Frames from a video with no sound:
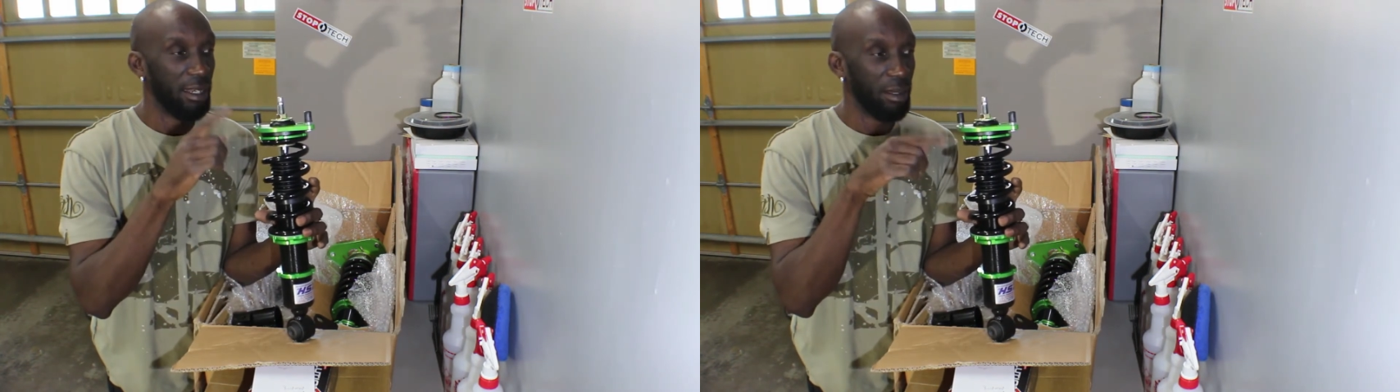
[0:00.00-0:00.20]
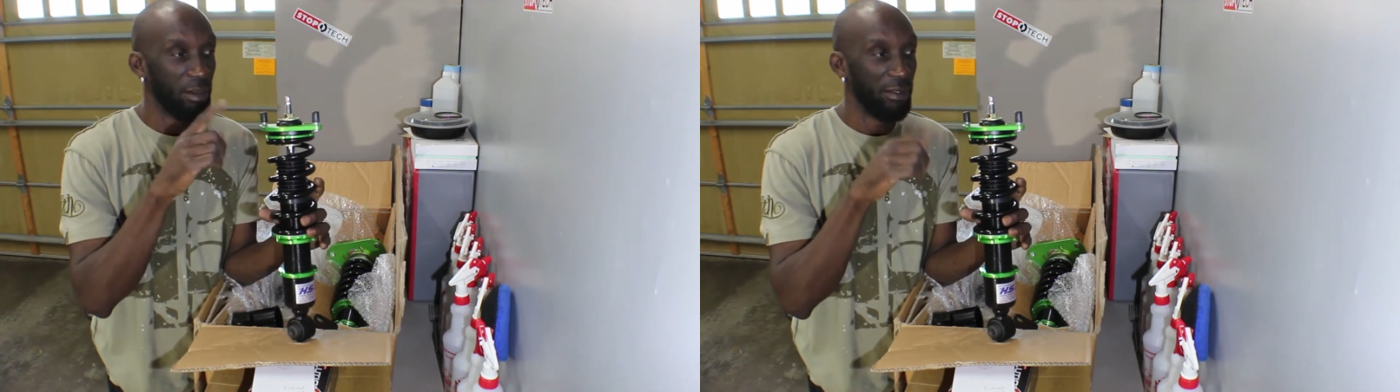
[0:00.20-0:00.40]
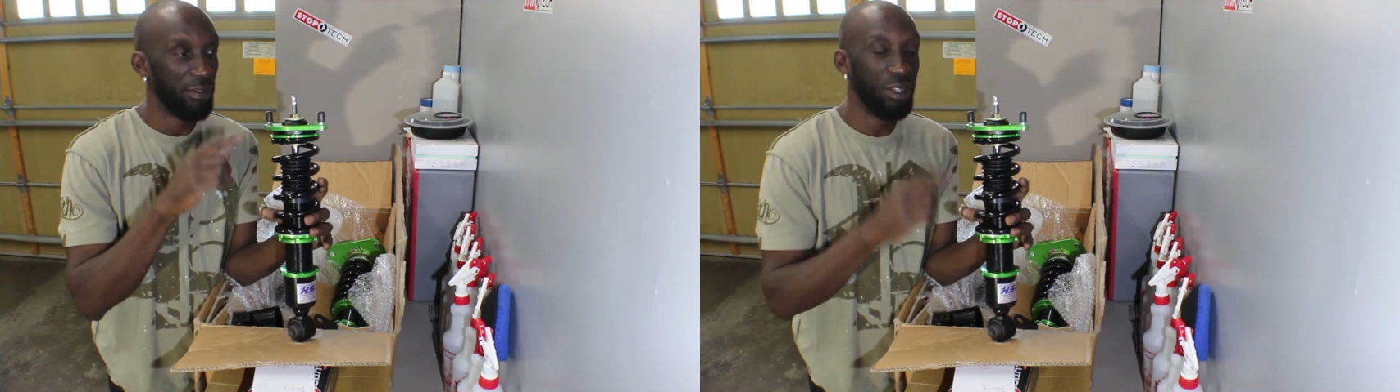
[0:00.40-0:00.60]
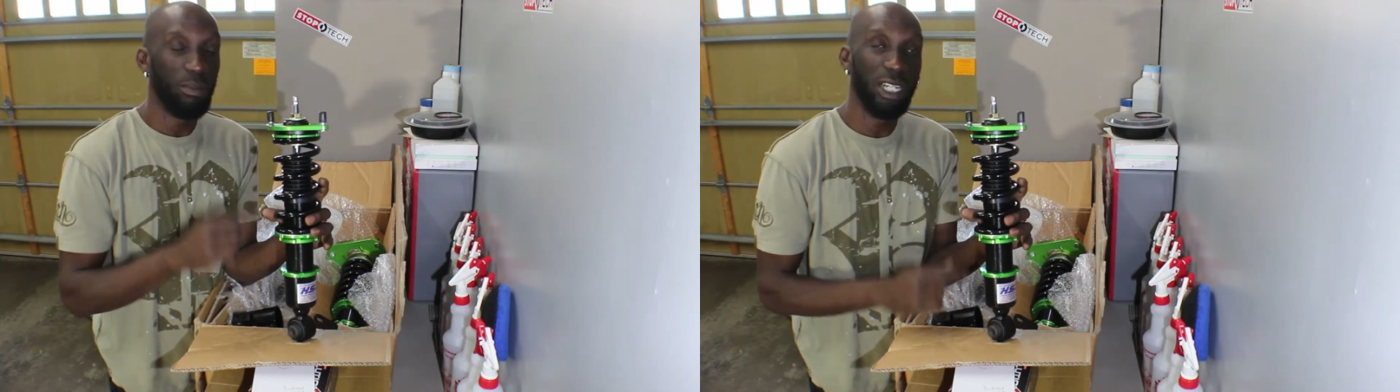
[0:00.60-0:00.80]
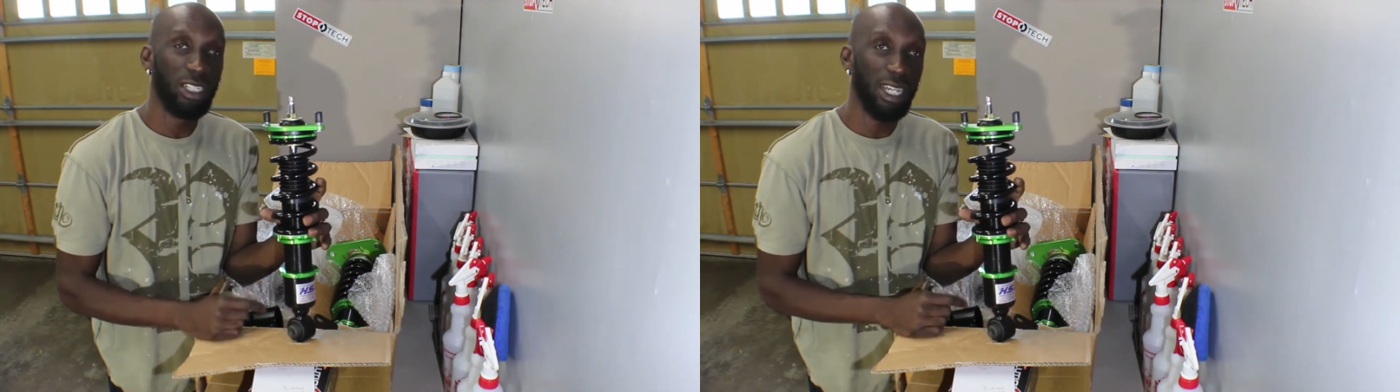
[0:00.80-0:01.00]
a few of
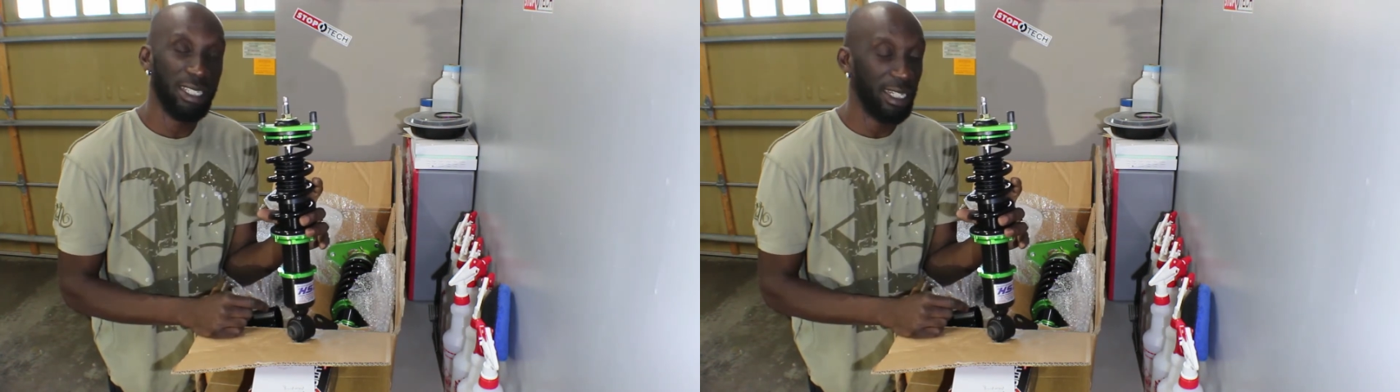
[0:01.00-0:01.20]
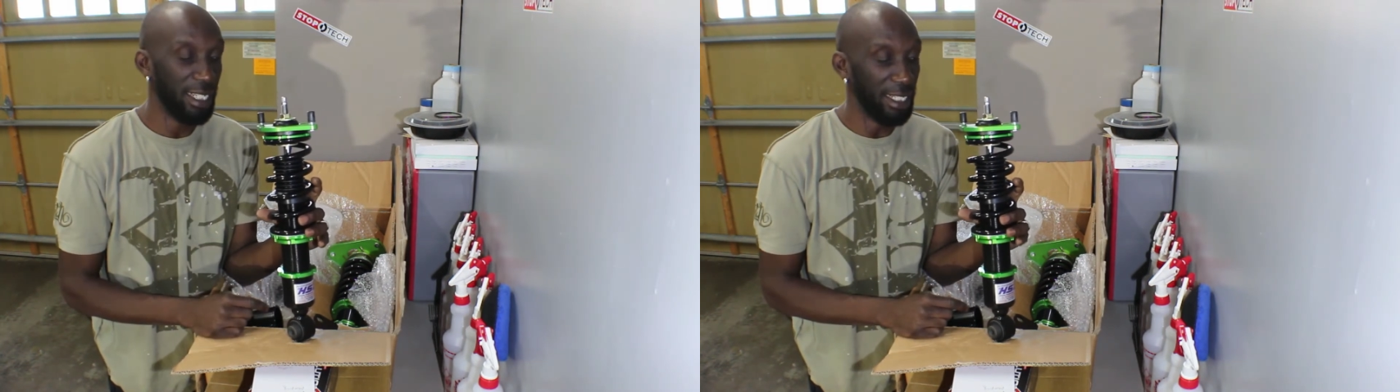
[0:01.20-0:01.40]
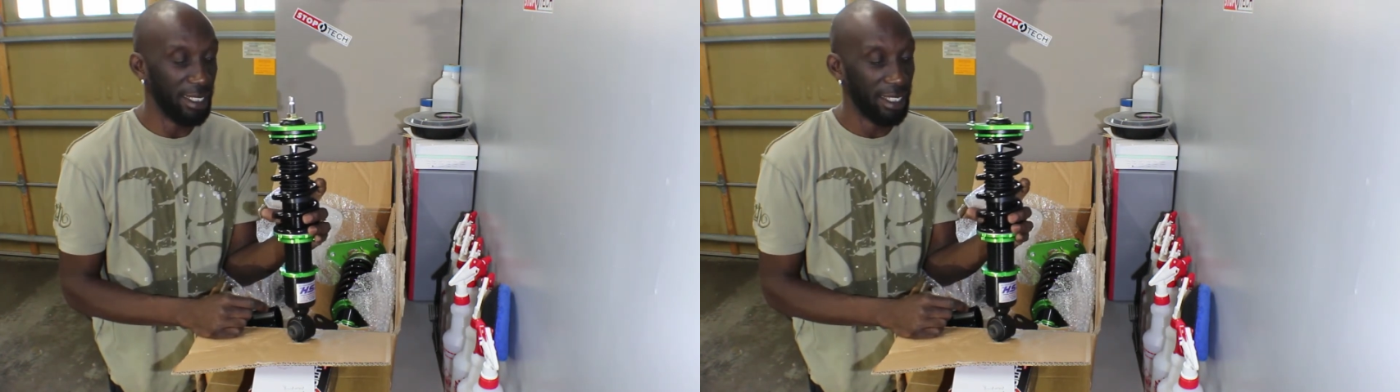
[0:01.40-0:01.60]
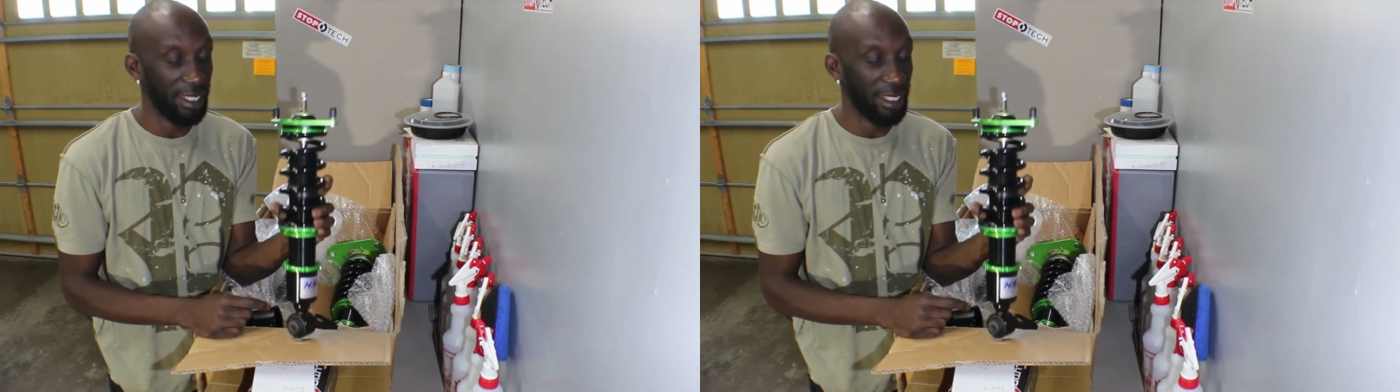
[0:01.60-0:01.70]
my shocks leaked.